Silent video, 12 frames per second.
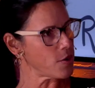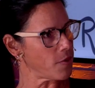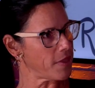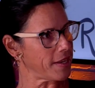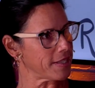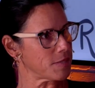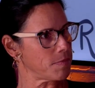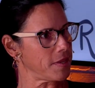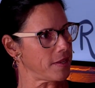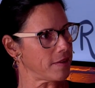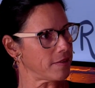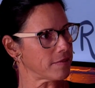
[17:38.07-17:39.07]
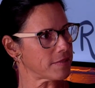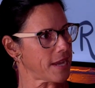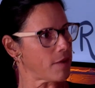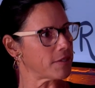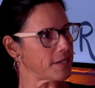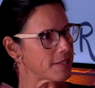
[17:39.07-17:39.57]
that it's being
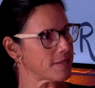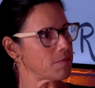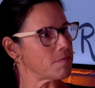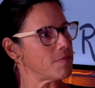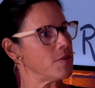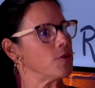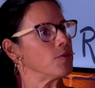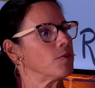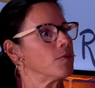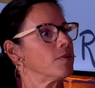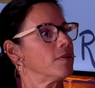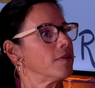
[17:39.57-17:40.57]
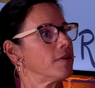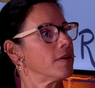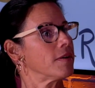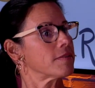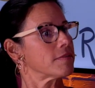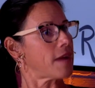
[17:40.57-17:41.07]
touted as the new hot, it
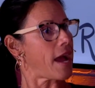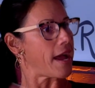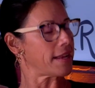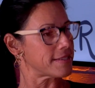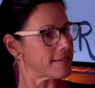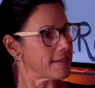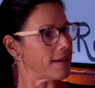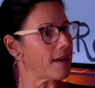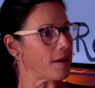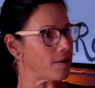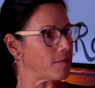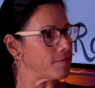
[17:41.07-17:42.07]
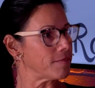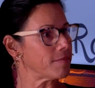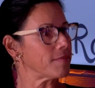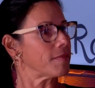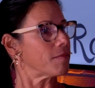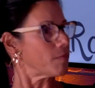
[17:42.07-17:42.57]
actually helps people
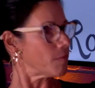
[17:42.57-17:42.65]
lose weight.